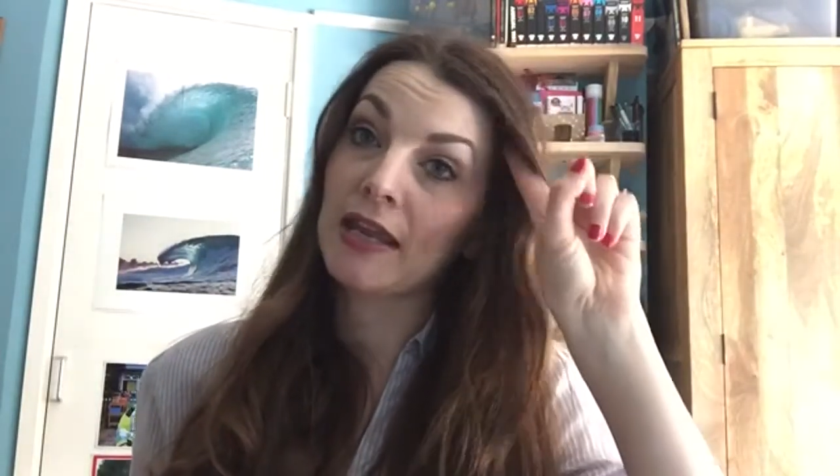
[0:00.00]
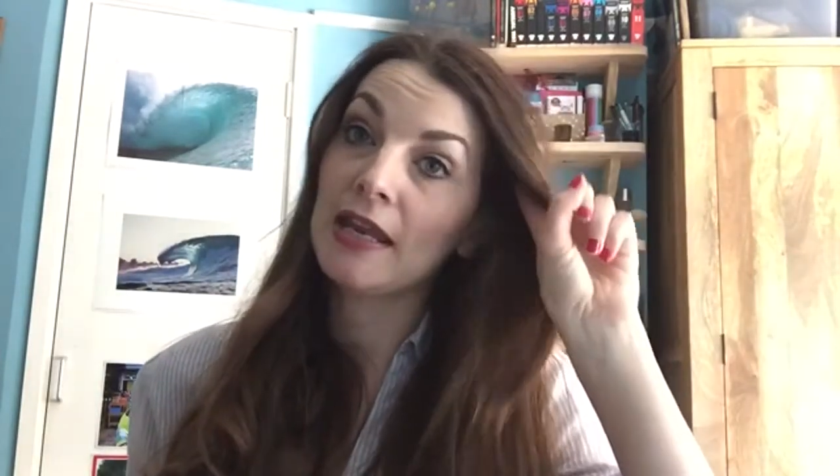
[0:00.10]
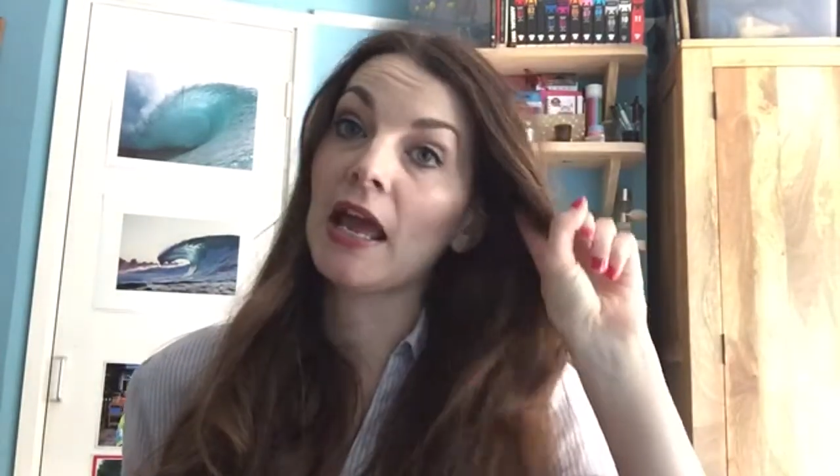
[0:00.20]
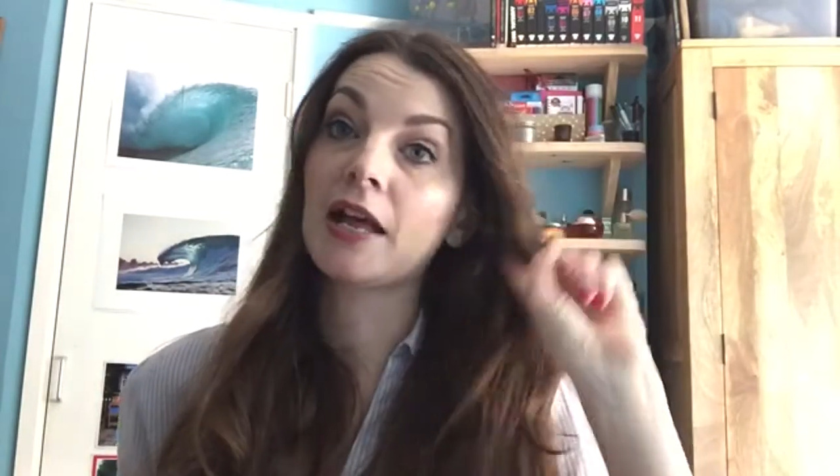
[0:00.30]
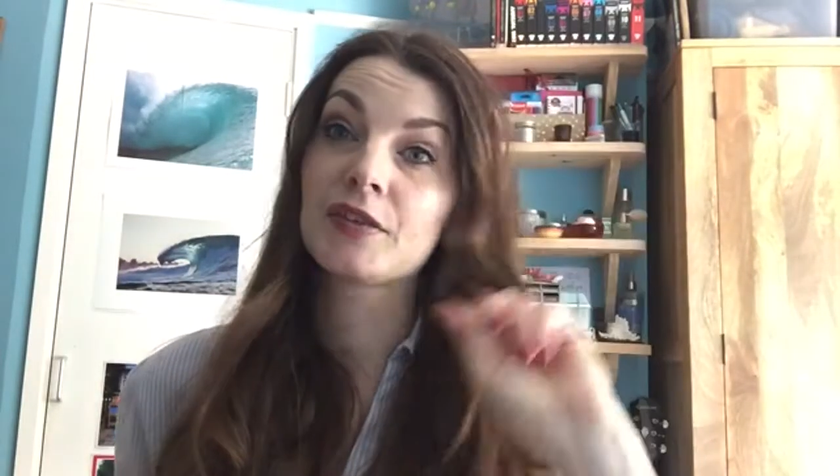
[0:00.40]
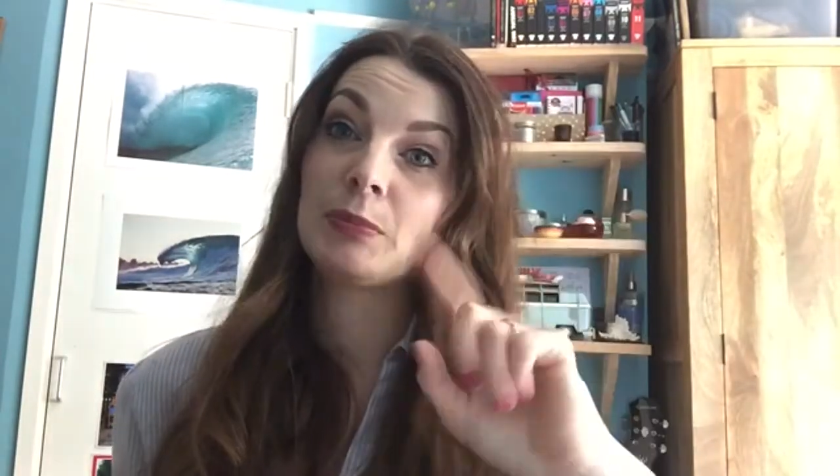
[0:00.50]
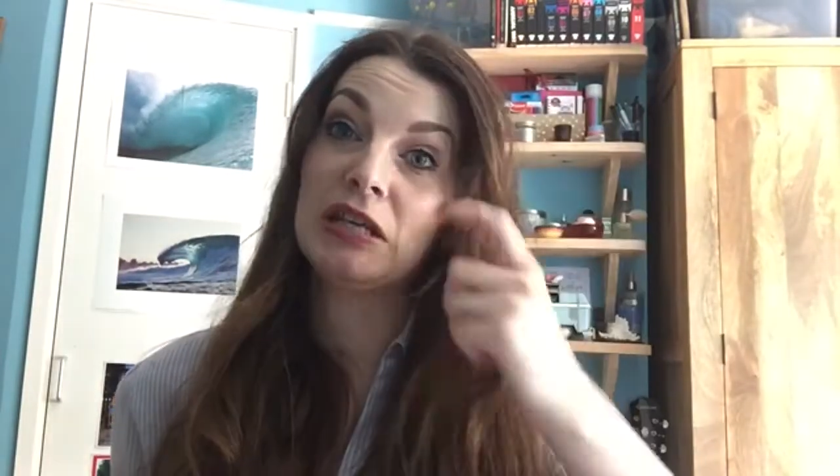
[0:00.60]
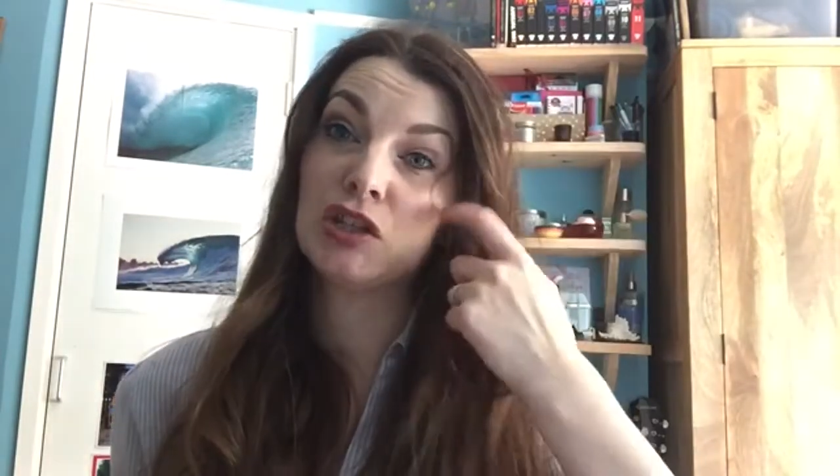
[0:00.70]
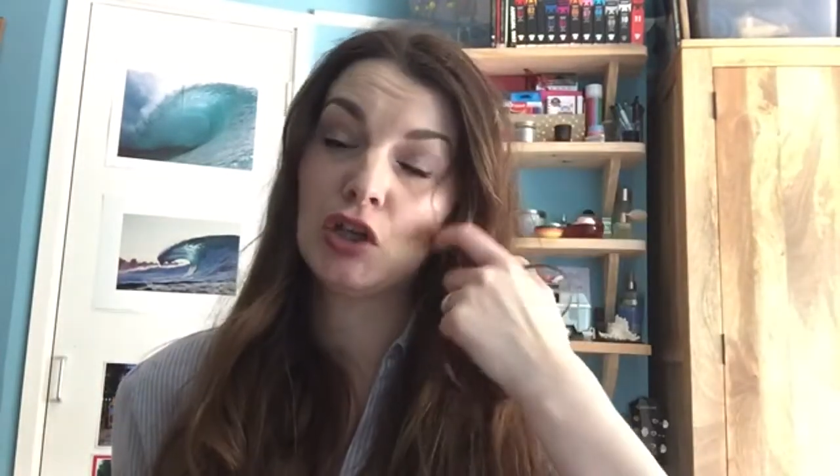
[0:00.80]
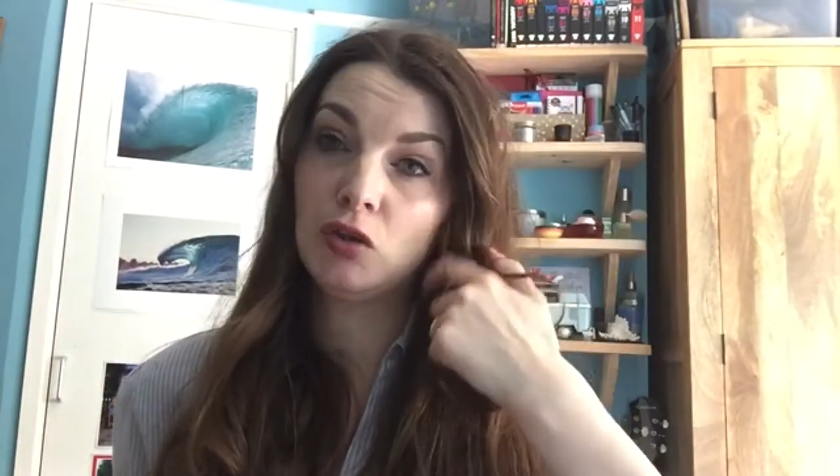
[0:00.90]
It has
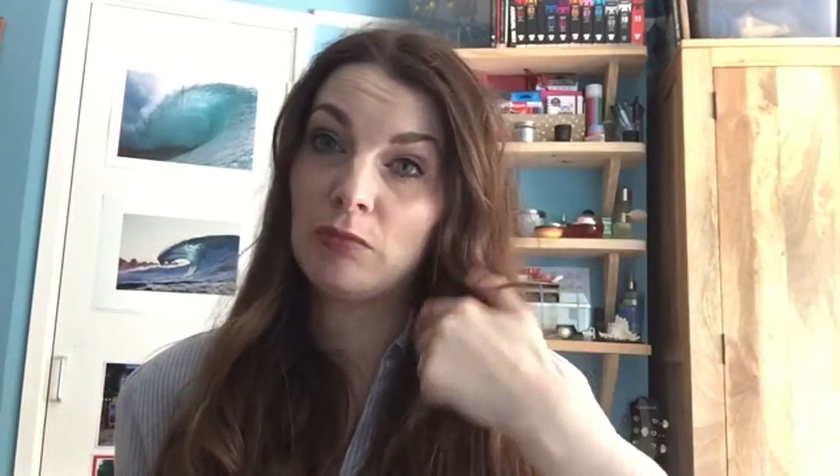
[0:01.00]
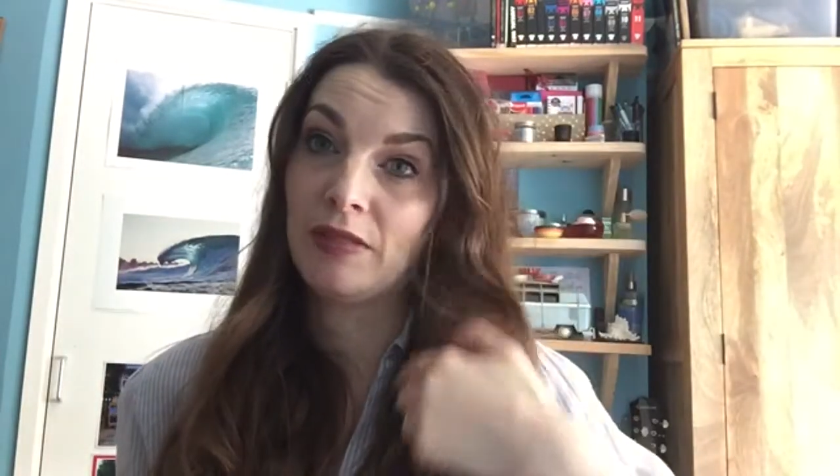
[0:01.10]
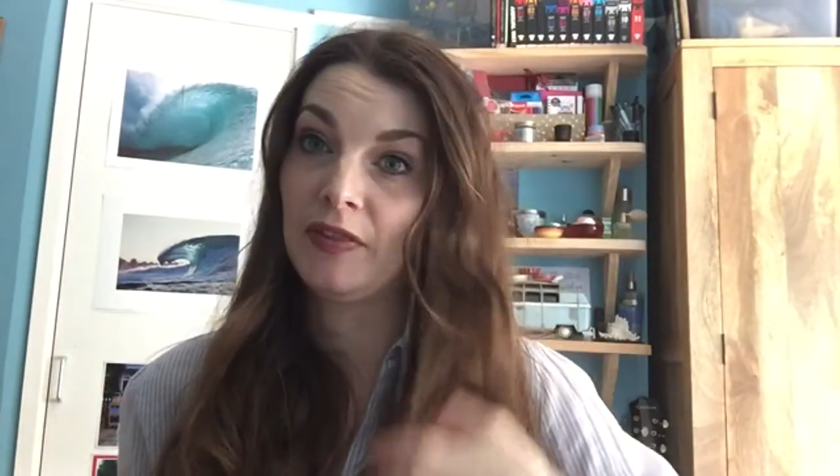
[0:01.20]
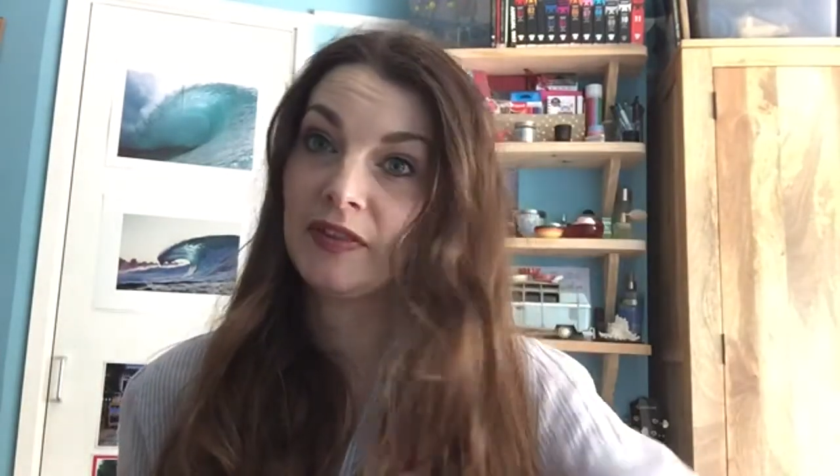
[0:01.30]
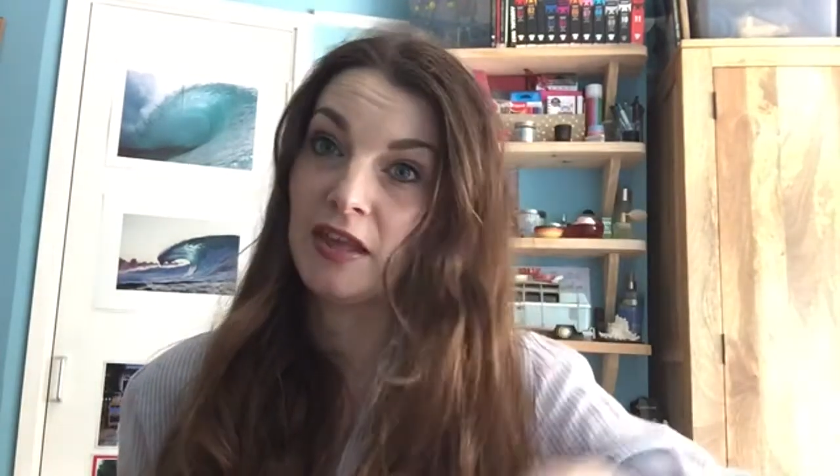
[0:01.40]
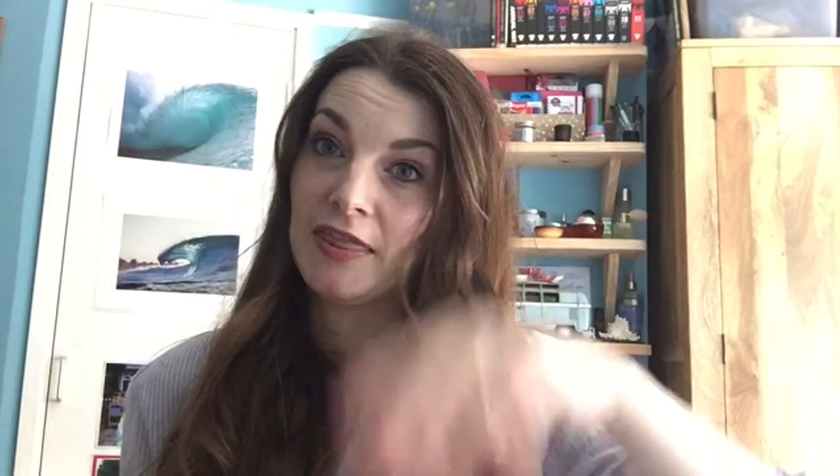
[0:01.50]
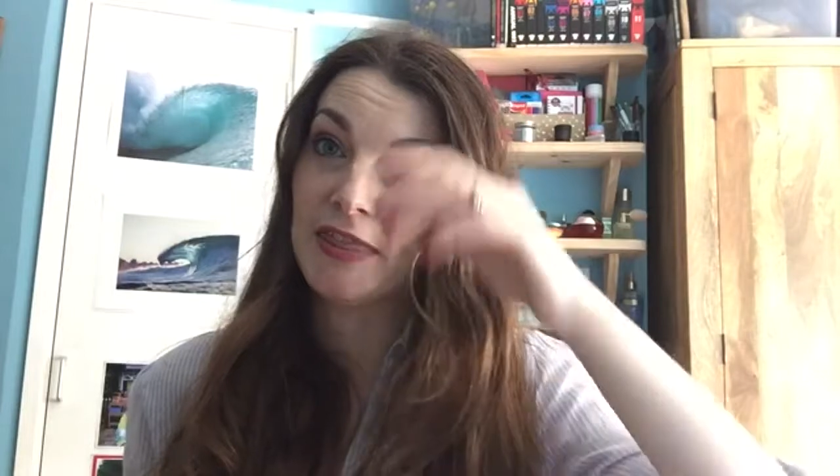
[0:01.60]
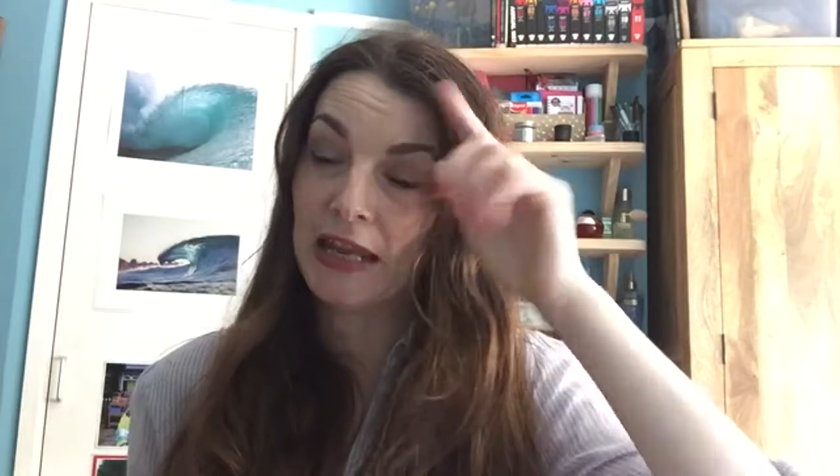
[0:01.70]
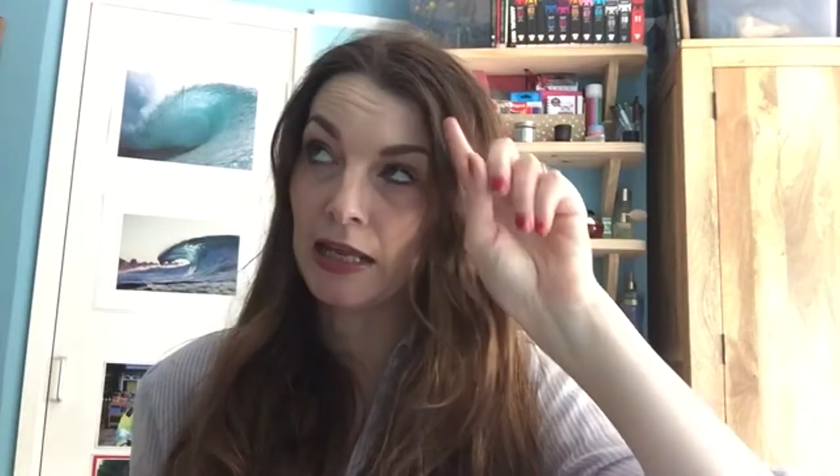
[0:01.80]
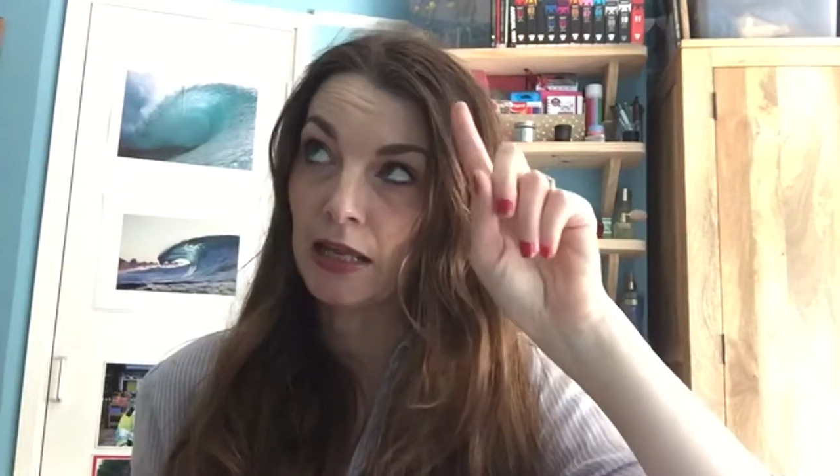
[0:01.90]
been 2 months, I
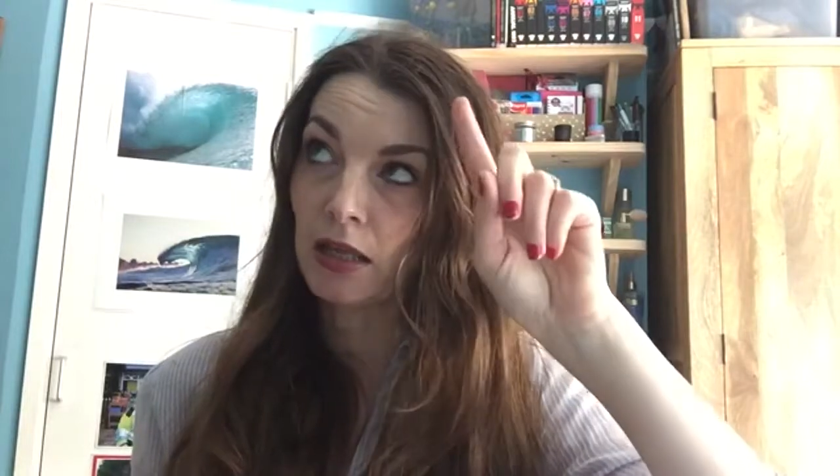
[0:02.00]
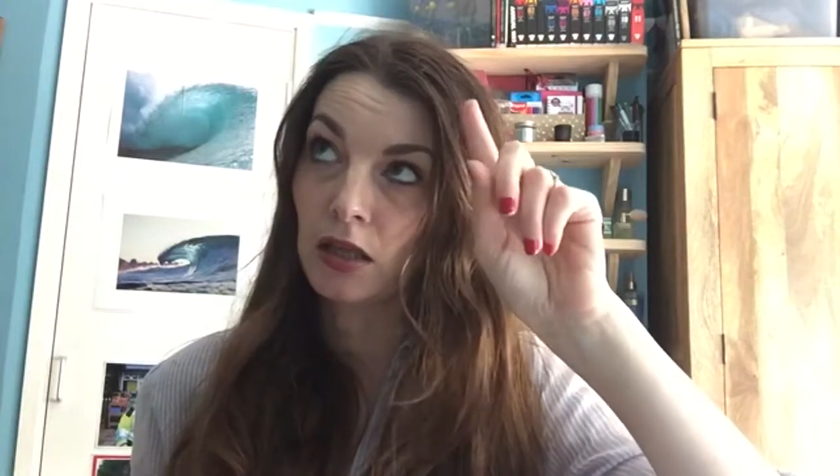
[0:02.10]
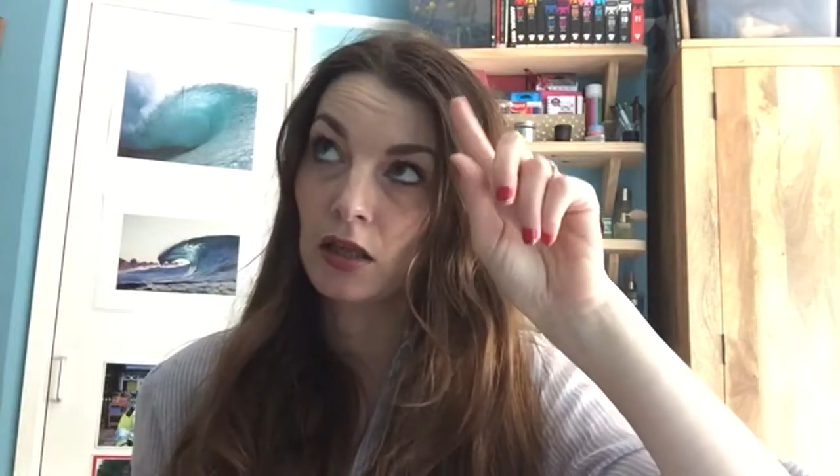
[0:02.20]
think,